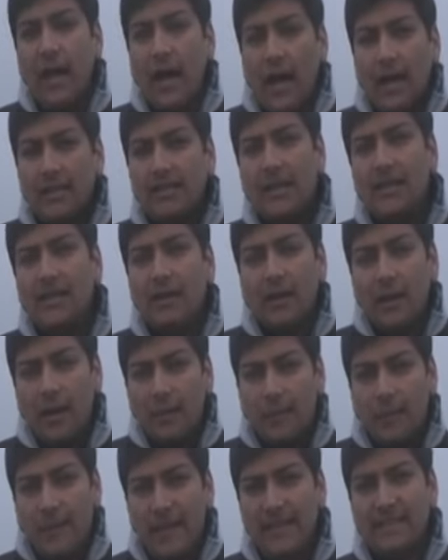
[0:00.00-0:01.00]
other
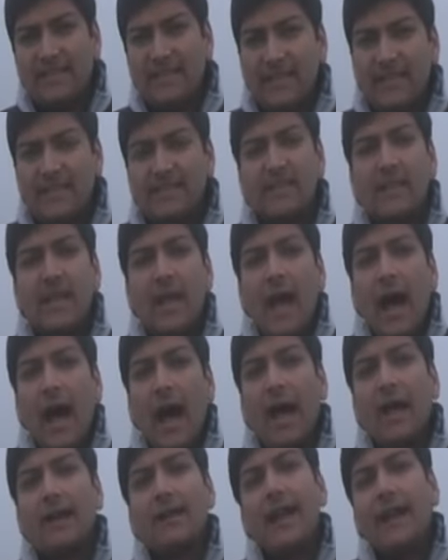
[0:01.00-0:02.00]
places
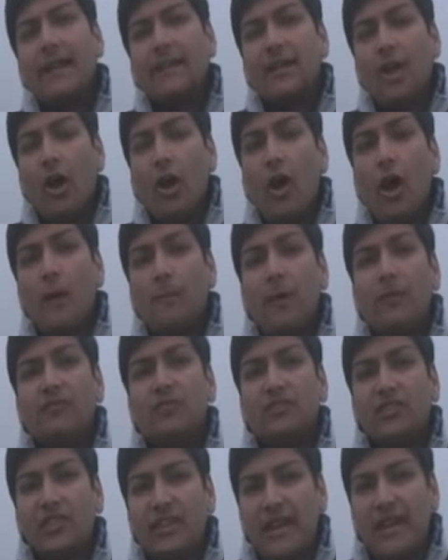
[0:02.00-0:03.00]
are right now above
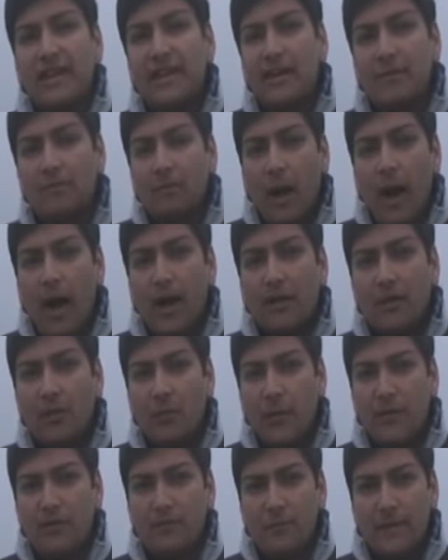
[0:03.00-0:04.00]
the 300 mark,
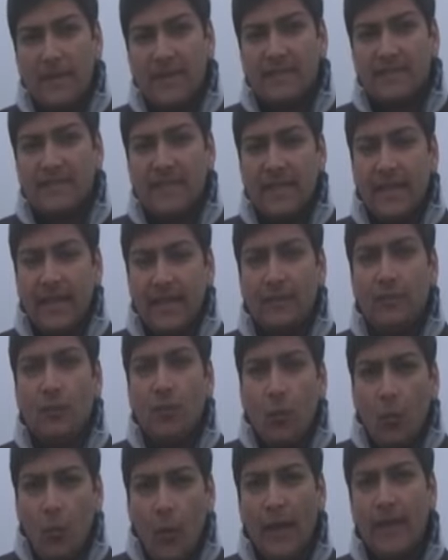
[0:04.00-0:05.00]
which means in
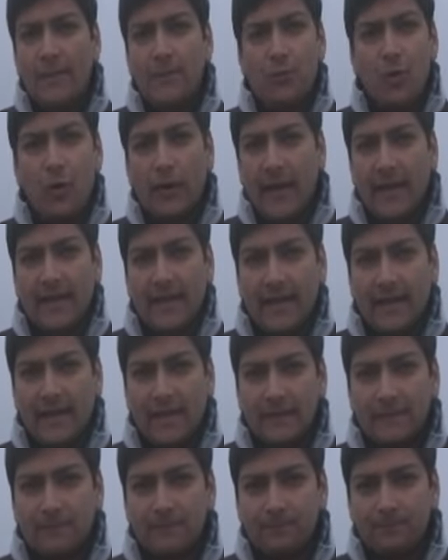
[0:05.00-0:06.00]
very poor
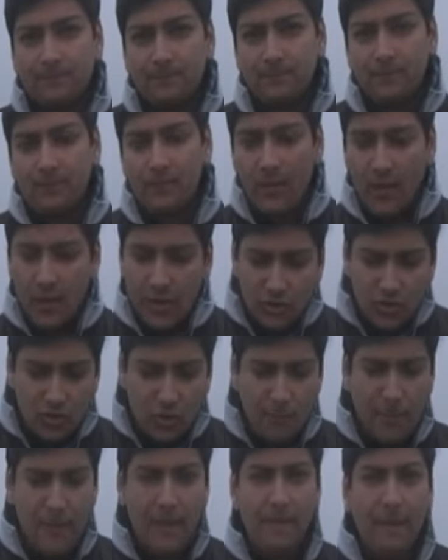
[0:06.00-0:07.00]
category. So
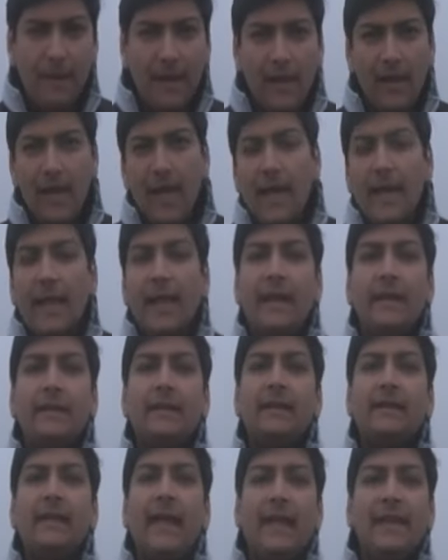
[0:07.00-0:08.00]
people in
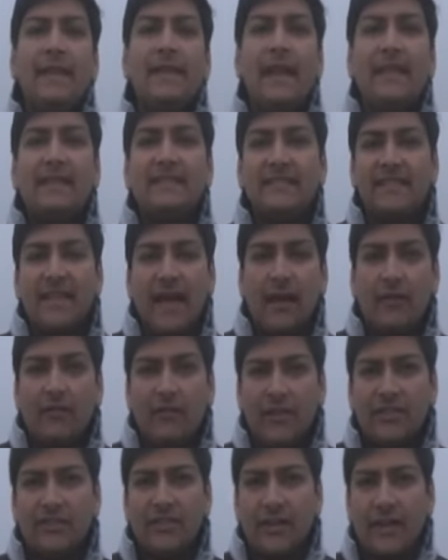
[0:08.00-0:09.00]
the Delhi NCR
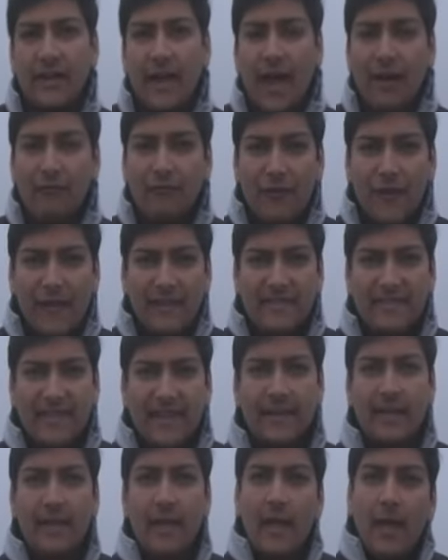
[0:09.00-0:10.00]
region are
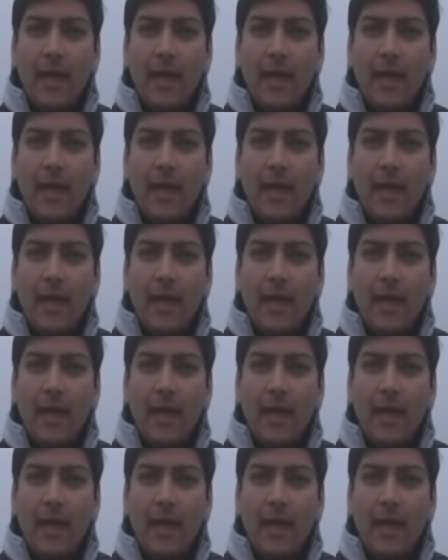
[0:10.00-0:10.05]
facing